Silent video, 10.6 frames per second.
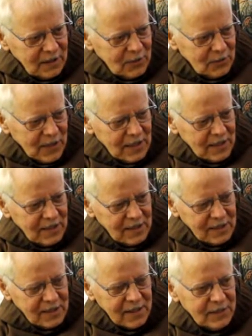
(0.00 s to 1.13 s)
to actually
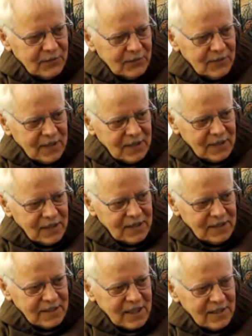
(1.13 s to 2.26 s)
receive uh, Jesus.